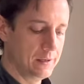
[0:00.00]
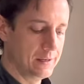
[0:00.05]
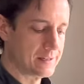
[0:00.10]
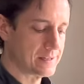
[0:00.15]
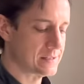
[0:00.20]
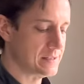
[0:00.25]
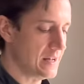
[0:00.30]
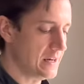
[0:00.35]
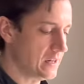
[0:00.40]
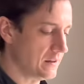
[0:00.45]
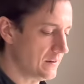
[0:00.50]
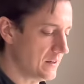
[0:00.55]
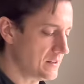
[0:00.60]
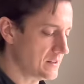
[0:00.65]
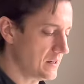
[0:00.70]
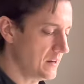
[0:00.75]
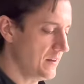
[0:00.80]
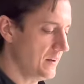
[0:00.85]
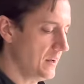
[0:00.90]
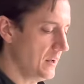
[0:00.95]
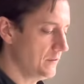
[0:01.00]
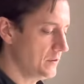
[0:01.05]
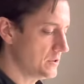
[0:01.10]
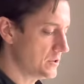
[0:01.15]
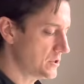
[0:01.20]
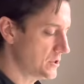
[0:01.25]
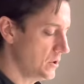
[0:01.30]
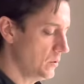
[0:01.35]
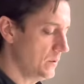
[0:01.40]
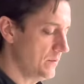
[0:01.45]
sliding things into the oven.
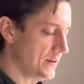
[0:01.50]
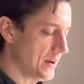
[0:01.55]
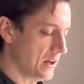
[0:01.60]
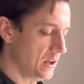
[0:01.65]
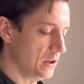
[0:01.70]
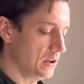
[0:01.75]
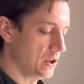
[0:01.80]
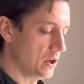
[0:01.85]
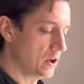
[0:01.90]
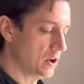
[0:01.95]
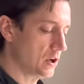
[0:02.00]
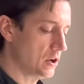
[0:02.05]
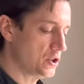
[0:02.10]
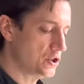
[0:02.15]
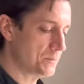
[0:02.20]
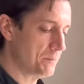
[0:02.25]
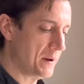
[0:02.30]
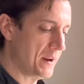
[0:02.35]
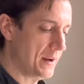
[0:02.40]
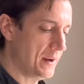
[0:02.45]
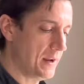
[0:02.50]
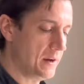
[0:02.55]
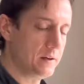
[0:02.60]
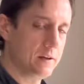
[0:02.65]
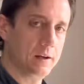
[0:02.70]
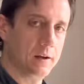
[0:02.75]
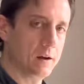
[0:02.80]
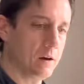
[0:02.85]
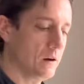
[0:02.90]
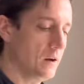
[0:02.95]
So we've got a large pan
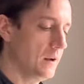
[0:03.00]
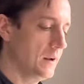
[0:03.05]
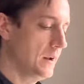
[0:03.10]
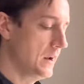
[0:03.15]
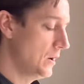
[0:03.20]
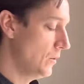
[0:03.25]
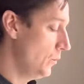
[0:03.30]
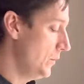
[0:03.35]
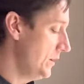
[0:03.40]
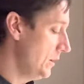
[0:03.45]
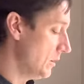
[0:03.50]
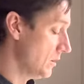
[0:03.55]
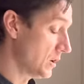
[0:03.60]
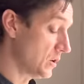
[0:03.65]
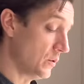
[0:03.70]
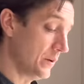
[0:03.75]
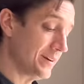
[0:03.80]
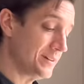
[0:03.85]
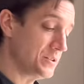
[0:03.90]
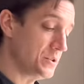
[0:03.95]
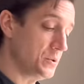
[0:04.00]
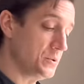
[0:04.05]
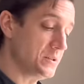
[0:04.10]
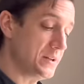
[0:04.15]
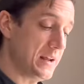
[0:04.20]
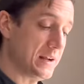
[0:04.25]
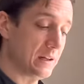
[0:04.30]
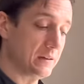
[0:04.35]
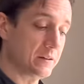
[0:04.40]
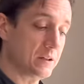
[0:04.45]
here. We are going to
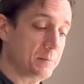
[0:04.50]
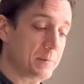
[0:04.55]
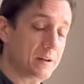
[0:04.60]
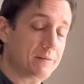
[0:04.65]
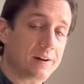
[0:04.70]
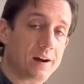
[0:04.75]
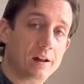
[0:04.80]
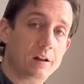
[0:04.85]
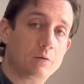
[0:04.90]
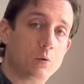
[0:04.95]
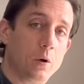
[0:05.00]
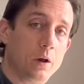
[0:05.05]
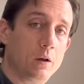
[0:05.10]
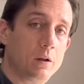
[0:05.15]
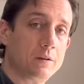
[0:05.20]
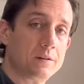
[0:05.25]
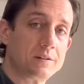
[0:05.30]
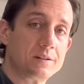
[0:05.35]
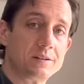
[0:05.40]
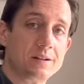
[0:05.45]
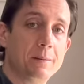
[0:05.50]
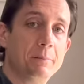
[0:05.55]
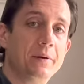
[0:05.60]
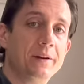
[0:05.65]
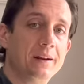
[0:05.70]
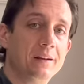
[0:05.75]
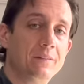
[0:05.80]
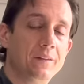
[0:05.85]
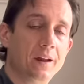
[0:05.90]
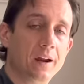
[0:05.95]
take a little bit of olive oil, dump it
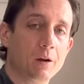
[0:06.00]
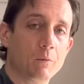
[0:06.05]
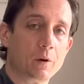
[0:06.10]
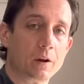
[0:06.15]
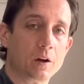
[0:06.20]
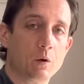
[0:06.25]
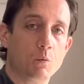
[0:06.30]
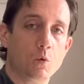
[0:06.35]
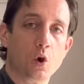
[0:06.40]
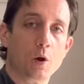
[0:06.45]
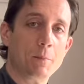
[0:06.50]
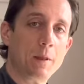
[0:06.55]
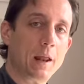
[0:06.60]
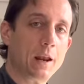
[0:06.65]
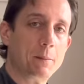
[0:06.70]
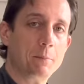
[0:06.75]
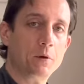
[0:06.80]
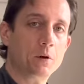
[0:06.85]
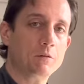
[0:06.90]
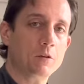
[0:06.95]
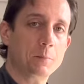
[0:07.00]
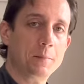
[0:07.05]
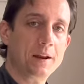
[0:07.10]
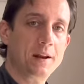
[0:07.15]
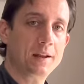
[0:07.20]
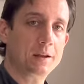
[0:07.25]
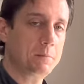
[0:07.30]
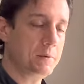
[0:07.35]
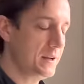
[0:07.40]
in there. We're gonna warm that up over medium